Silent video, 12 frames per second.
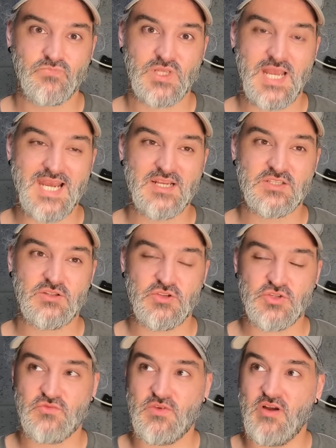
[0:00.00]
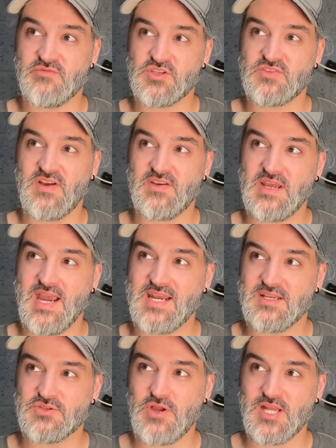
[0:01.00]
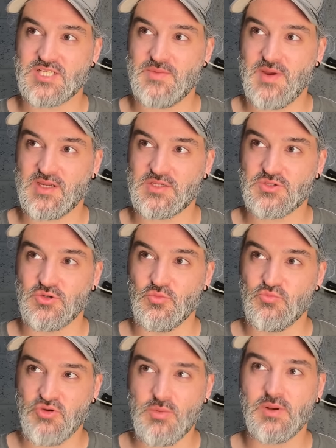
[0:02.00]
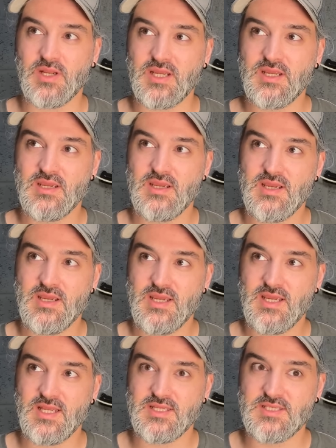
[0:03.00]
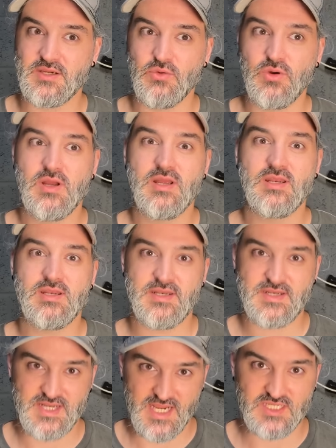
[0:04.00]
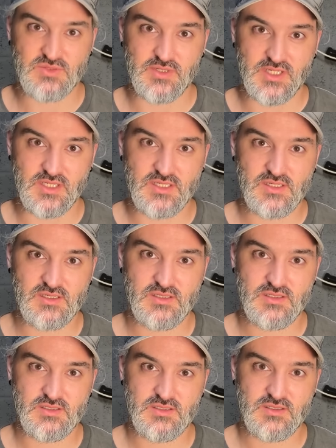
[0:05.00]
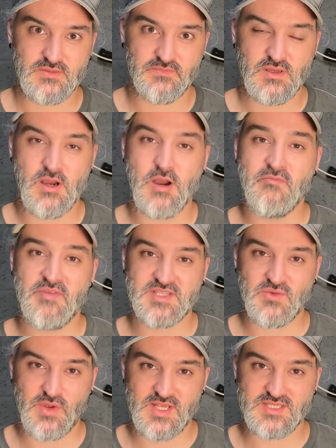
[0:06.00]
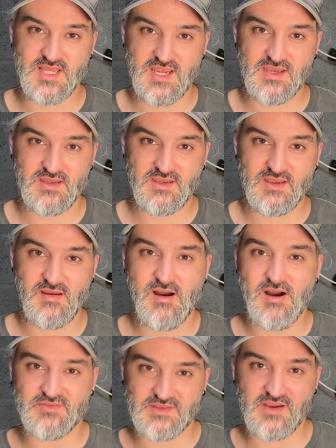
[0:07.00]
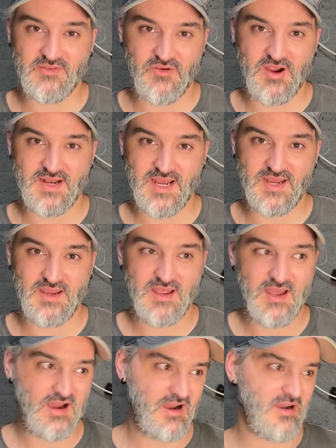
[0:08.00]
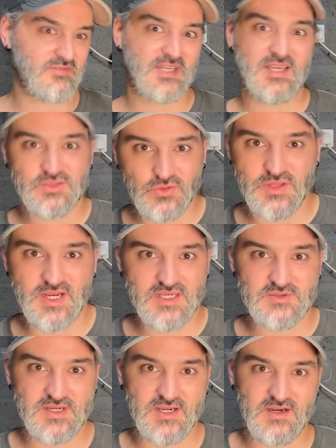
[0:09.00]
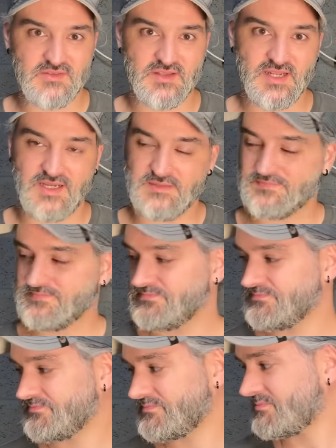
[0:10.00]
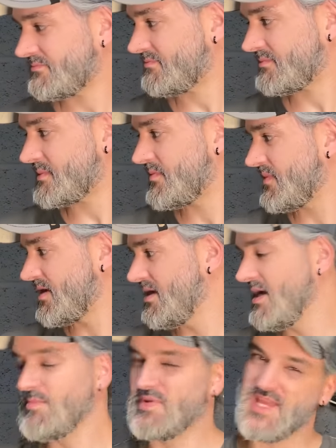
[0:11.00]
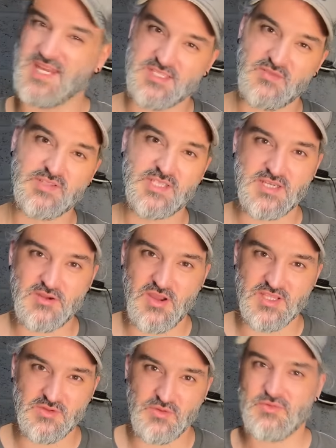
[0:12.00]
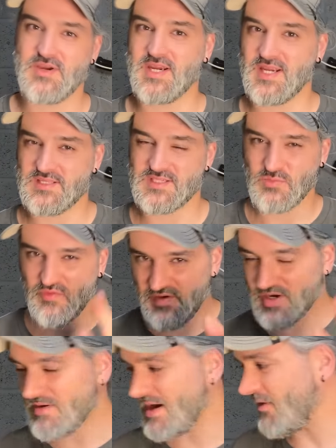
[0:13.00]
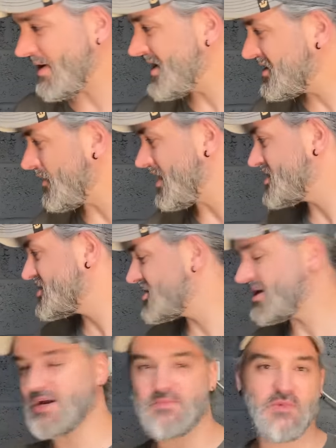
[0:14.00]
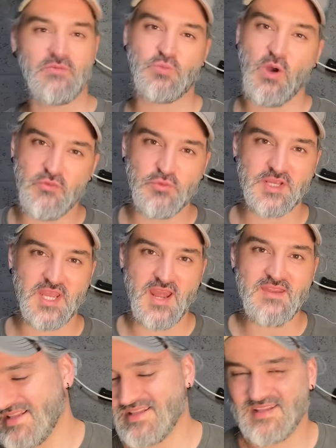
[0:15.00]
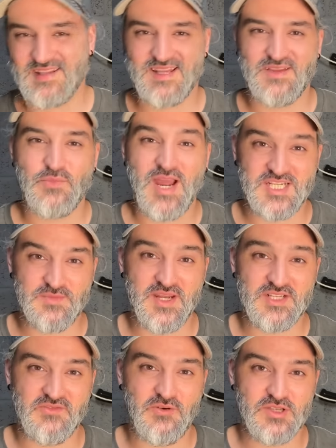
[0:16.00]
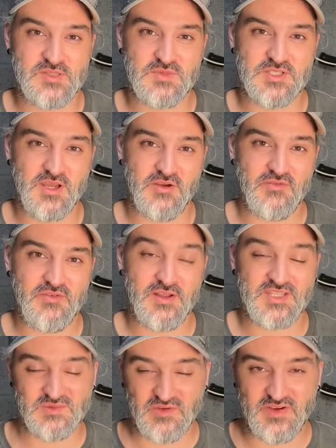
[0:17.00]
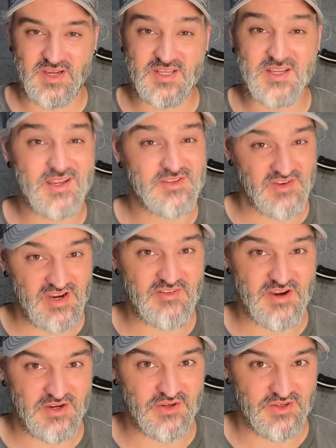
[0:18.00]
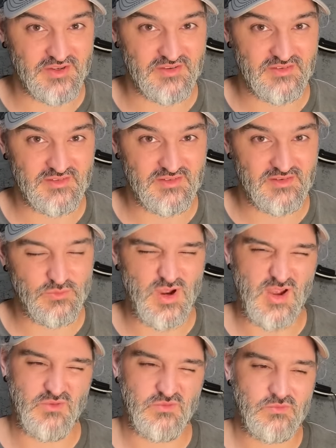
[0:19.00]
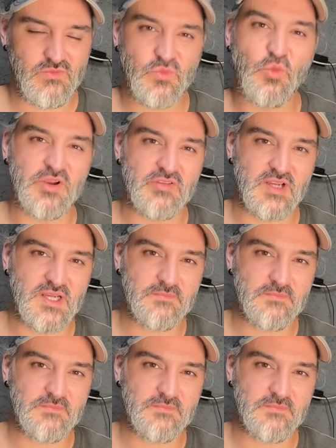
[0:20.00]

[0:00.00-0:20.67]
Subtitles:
I've just found out Ada's not actually back at school properly until next week. Home visit Wednesday, half day Friday, half days all the next week after that. But then it's obviously 9 till 3 again, so we'll figure it out. Anyway, shut up. I've waffled again. We actually managed to find some stuff, and some of it is very, very good. Well, one of it.